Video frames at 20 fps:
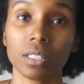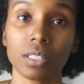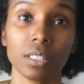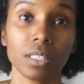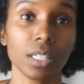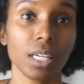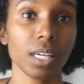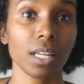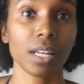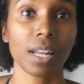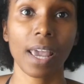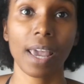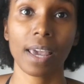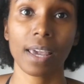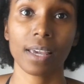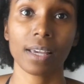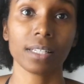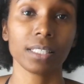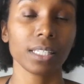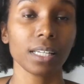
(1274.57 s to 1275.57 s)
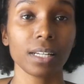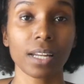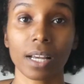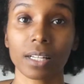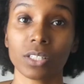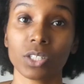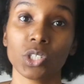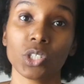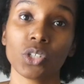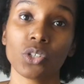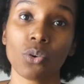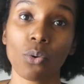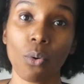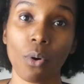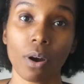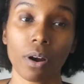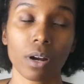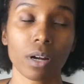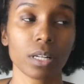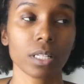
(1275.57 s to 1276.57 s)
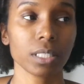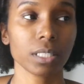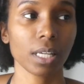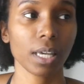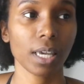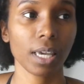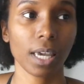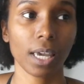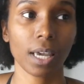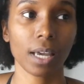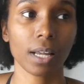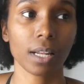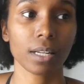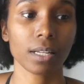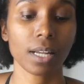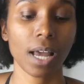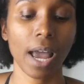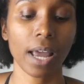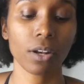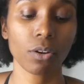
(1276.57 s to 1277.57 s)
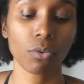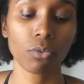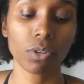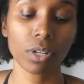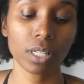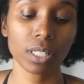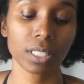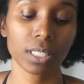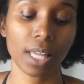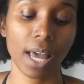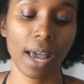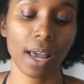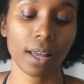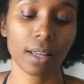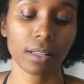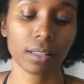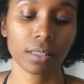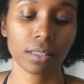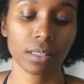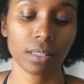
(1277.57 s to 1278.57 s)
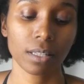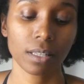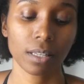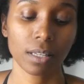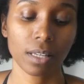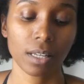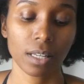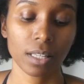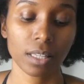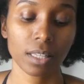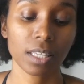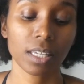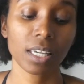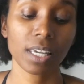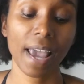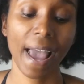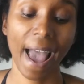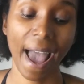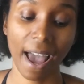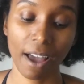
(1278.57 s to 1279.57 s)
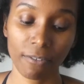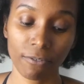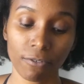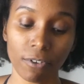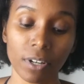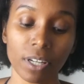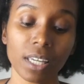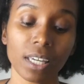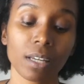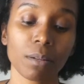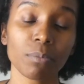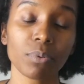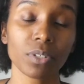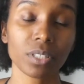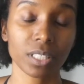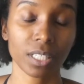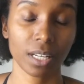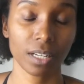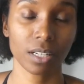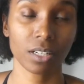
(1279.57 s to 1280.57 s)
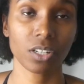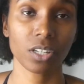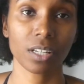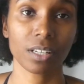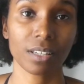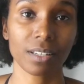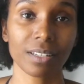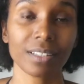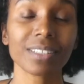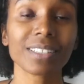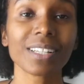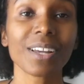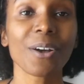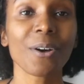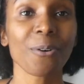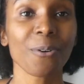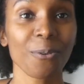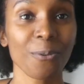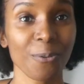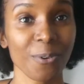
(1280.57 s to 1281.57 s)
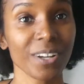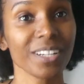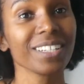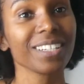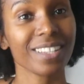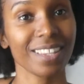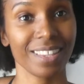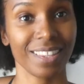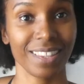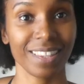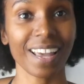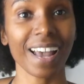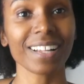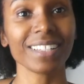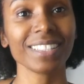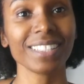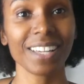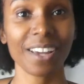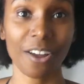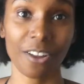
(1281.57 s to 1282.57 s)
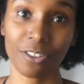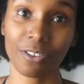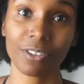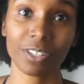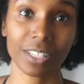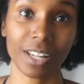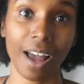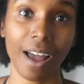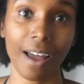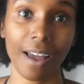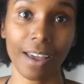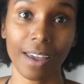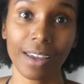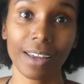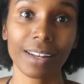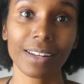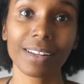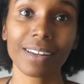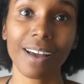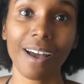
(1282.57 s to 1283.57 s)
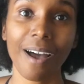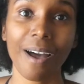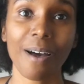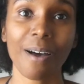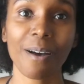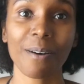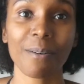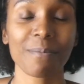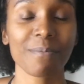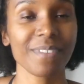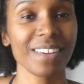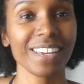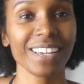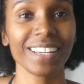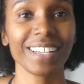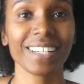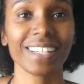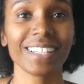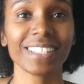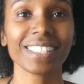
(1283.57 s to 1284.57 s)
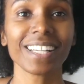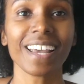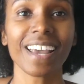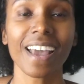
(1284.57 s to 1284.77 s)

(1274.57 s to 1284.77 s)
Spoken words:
DNA is connected to yours. And I noticed that the African percentages, which that's the other side, is